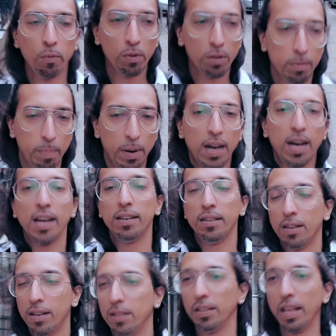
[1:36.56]
Gorilla Pod
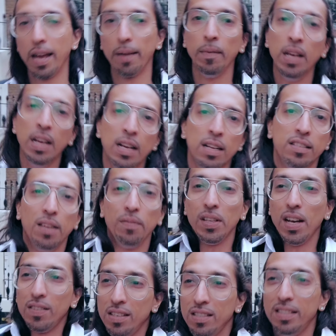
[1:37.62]
and all that.
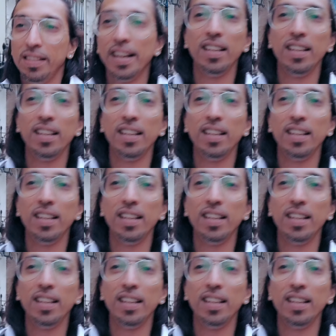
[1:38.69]
Sometimes it's